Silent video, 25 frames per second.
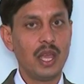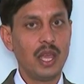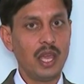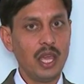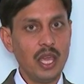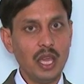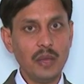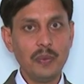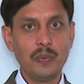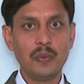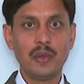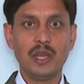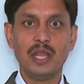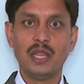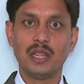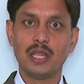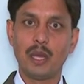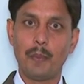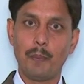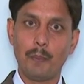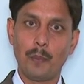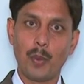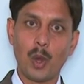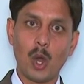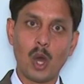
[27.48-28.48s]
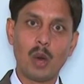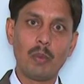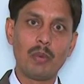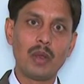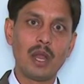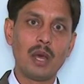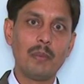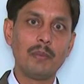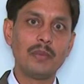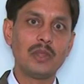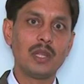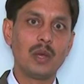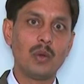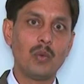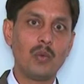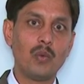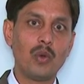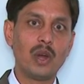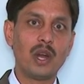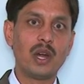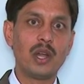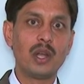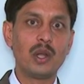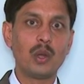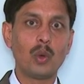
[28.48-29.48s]
if in the problem the
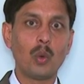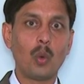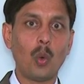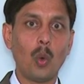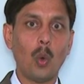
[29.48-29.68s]
word